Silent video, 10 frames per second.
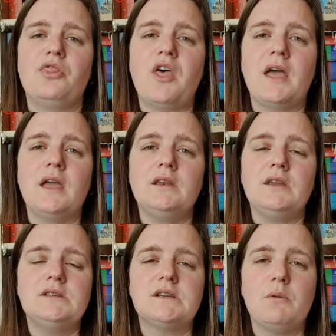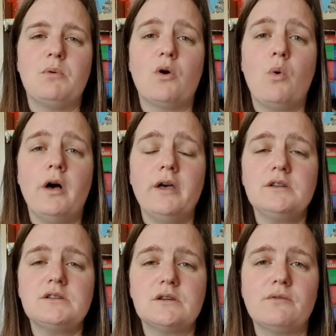they need to keep it
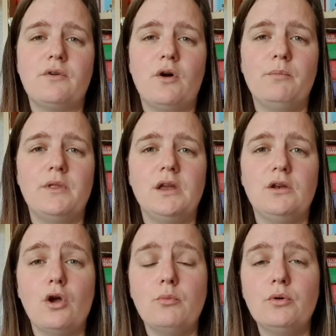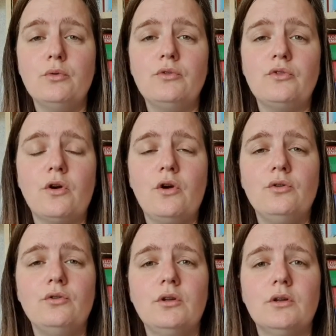quiet from the nobles
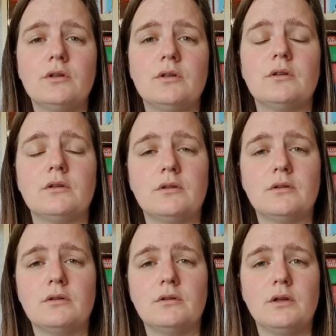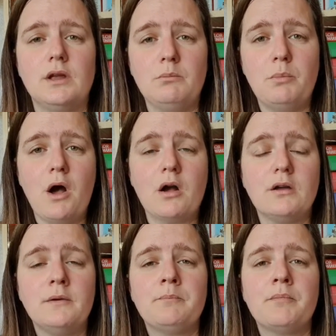on in Buck
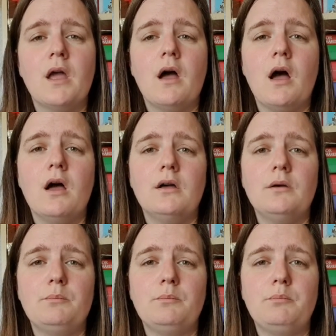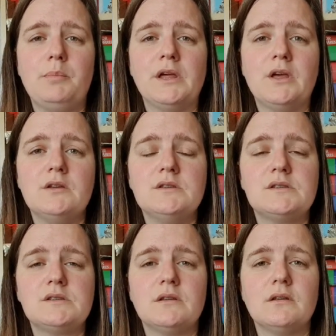uh,
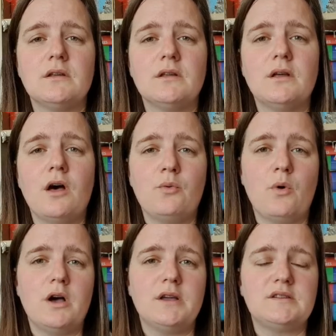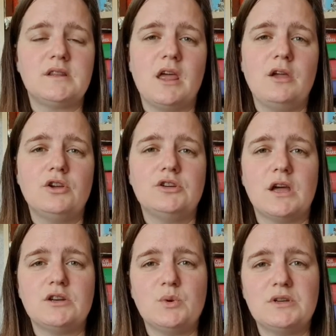because otherwise they could
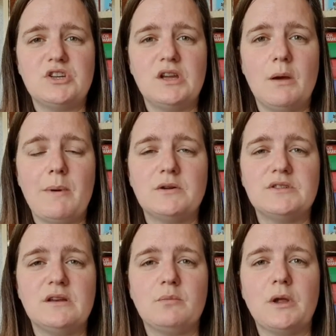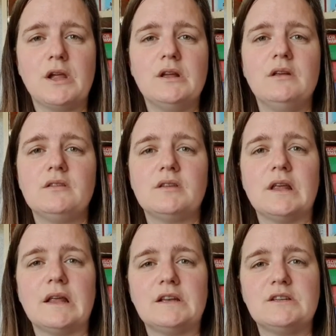get twitchy about it because
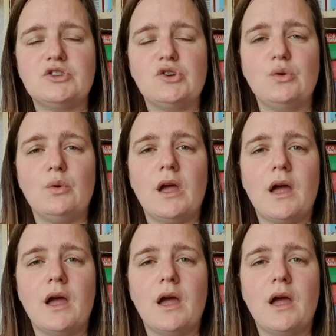to